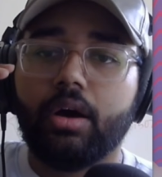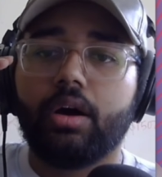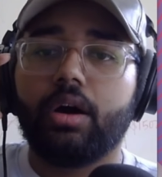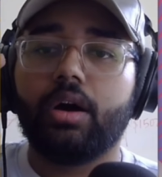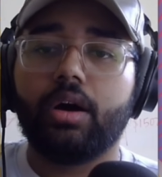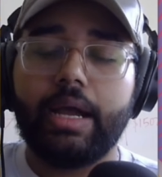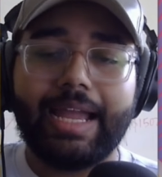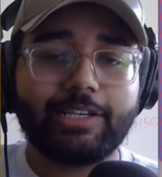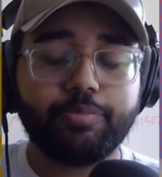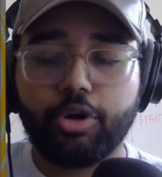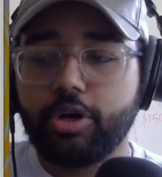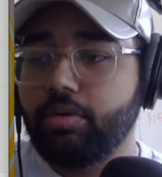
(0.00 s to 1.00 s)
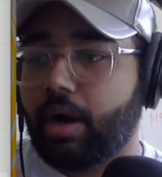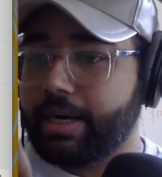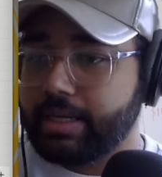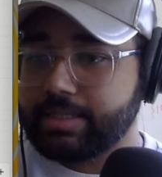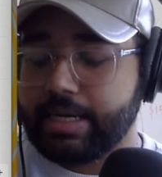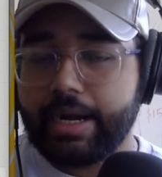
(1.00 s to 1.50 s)
Expo to
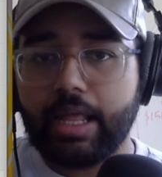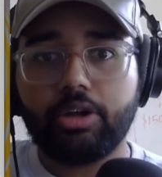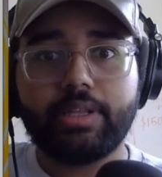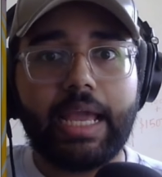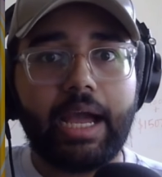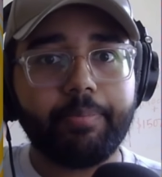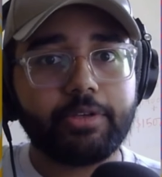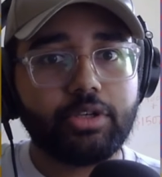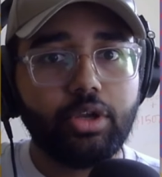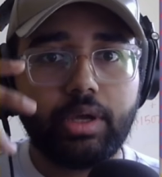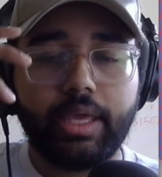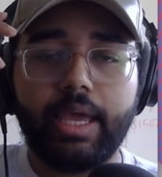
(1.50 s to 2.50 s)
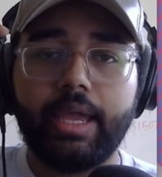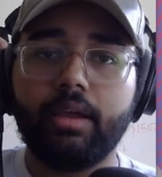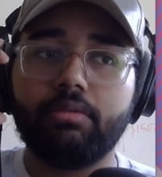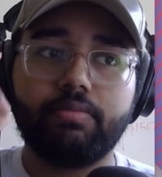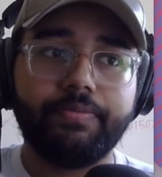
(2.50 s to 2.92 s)
understand how the app is looking,